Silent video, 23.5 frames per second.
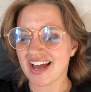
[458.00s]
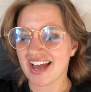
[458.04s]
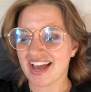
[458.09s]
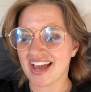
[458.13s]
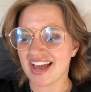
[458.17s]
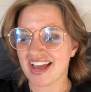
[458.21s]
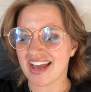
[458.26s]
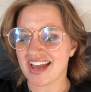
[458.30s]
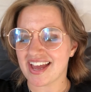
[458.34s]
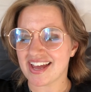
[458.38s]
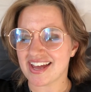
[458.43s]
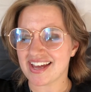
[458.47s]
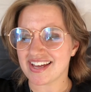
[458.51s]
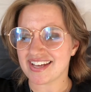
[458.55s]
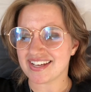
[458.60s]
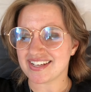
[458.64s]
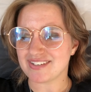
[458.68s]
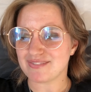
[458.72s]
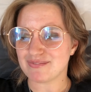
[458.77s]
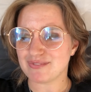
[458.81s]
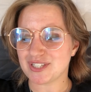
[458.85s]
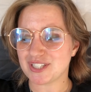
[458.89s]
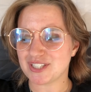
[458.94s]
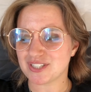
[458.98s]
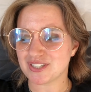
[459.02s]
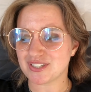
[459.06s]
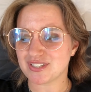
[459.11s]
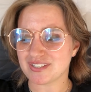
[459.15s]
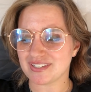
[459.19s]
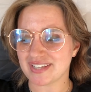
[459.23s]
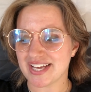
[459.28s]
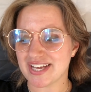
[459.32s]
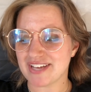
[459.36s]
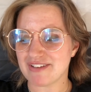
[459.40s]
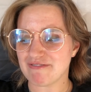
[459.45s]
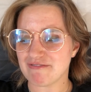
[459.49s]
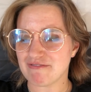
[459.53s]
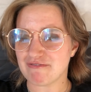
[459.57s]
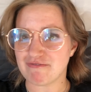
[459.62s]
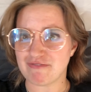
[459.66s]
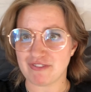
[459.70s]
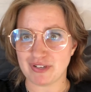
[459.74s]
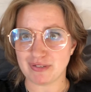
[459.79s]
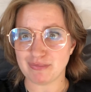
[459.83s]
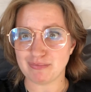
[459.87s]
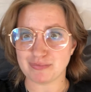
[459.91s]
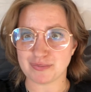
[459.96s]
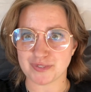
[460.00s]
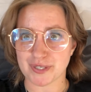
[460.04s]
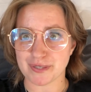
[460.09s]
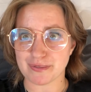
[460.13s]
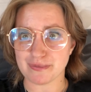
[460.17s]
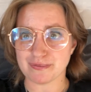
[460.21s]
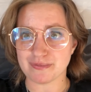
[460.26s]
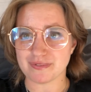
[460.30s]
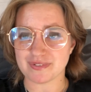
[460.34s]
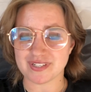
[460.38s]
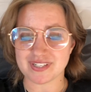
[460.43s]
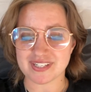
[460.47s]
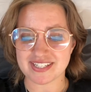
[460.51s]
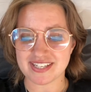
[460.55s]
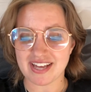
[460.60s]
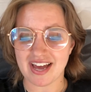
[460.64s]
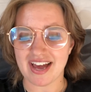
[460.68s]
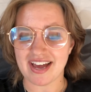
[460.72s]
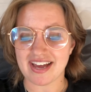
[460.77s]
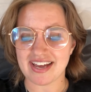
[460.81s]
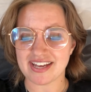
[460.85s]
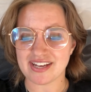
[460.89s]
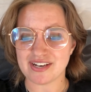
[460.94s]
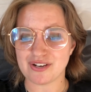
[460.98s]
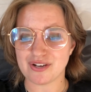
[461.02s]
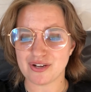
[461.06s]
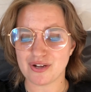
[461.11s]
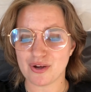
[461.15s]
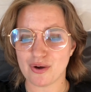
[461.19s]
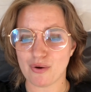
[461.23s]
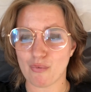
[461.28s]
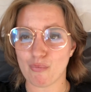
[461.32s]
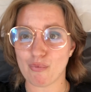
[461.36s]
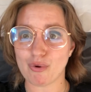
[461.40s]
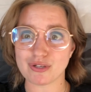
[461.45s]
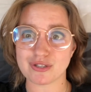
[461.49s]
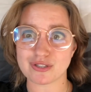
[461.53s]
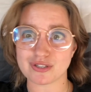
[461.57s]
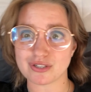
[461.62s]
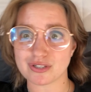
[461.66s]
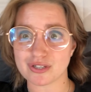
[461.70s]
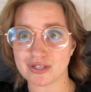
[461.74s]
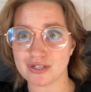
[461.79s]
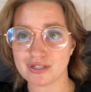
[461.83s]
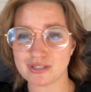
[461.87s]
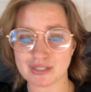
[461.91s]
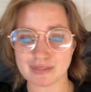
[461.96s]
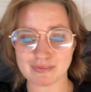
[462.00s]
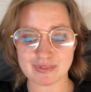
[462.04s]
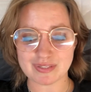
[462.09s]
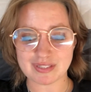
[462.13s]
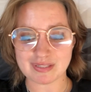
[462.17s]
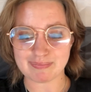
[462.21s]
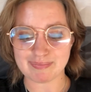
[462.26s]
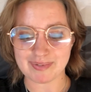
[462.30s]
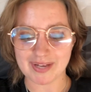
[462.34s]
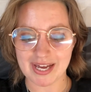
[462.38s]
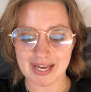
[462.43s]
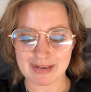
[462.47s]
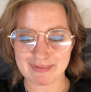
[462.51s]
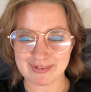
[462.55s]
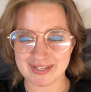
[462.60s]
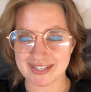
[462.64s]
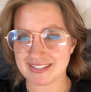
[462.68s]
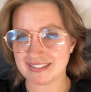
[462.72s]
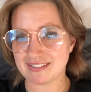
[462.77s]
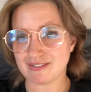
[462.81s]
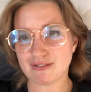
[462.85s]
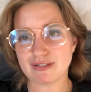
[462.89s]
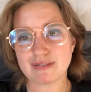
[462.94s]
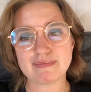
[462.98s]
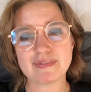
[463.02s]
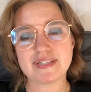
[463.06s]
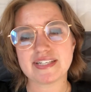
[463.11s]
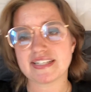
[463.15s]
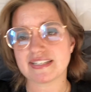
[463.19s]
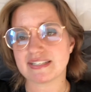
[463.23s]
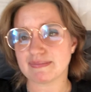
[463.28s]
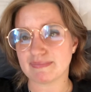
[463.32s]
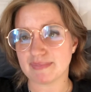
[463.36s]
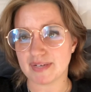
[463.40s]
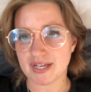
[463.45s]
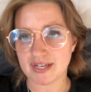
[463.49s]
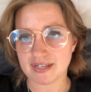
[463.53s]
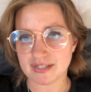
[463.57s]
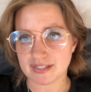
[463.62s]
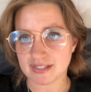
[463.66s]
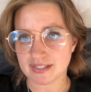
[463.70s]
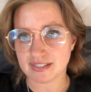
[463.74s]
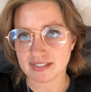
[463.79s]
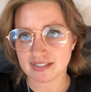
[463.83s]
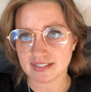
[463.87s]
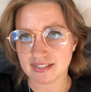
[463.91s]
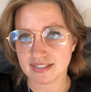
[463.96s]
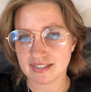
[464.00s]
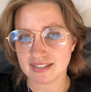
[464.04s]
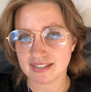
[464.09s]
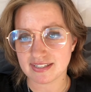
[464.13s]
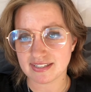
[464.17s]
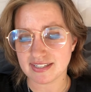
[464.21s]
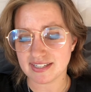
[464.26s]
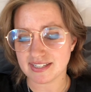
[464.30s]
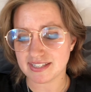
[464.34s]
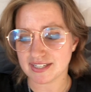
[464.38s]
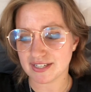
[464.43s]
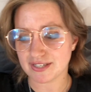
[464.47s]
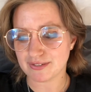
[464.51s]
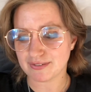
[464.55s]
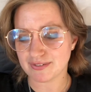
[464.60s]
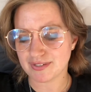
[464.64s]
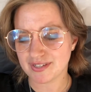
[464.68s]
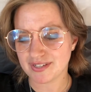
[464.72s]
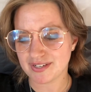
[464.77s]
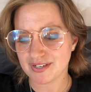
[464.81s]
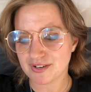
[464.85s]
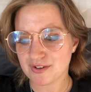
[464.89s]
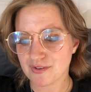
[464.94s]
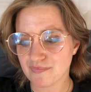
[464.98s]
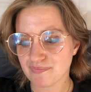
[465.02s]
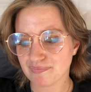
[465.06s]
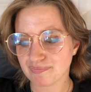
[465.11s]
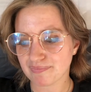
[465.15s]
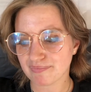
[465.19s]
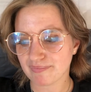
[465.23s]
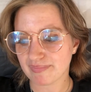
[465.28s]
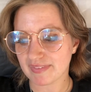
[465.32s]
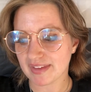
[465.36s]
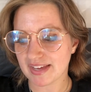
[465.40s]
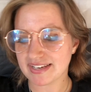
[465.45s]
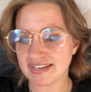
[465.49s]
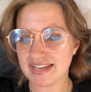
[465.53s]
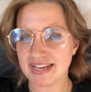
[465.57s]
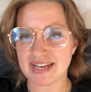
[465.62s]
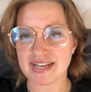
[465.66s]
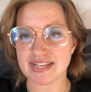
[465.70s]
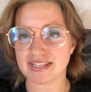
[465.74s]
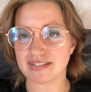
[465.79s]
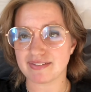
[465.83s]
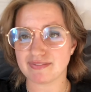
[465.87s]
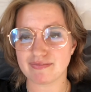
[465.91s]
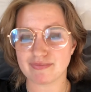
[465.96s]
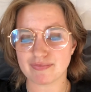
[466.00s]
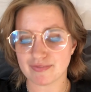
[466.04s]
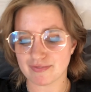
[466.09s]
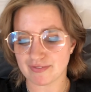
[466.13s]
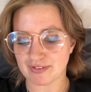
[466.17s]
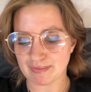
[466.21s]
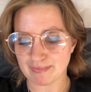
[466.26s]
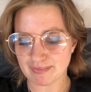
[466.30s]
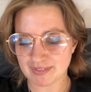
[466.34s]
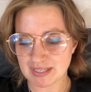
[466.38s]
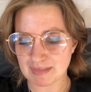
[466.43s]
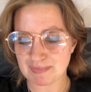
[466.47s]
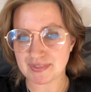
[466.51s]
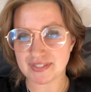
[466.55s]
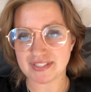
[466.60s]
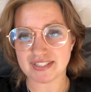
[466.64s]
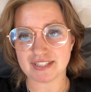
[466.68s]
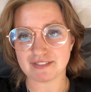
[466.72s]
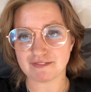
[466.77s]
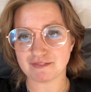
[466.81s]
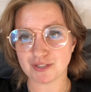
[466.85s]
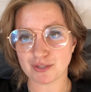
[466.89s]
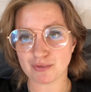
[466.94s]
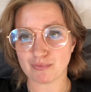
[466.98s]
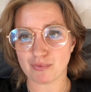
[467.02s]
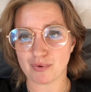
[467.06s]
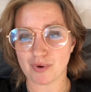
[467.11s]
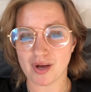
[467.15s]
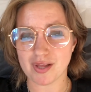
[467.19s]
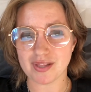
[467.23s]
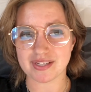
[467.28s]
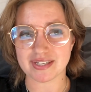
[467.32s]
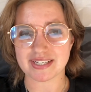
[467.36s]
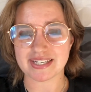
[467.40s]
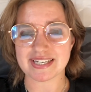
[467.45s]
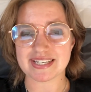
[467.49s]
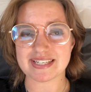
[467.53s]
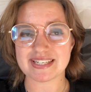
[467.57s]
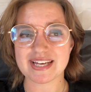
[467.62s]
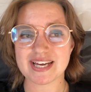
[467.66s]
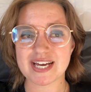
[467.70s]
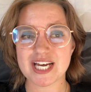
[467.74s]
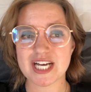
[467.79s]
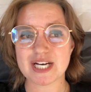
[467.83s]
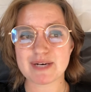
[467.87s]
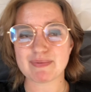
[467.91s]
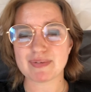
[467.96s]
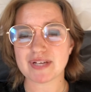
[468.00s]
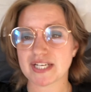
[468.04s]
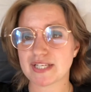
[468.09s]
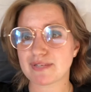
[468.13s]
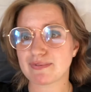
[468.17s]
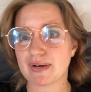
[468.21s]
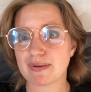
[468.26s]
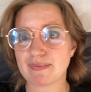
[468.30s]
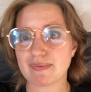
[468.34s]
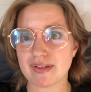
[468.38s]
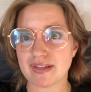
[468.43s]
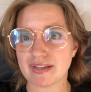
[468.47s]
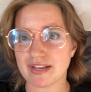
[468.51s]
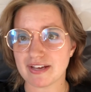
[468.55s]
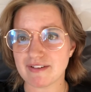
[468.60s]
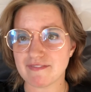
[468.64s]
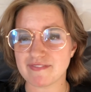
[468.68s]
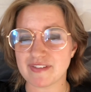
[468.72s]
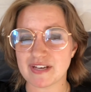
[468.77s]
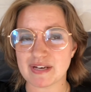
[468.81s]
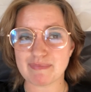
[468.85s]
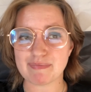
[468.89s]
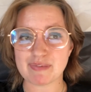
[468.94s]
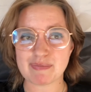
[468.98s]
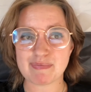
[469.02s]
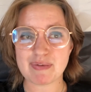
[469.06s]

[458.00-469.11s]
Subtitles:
And we shouldn't let film bros decide what's good or what's bad, because it ultimately doesn't matter, And yeah, films come in different qualities, but that's why we love them.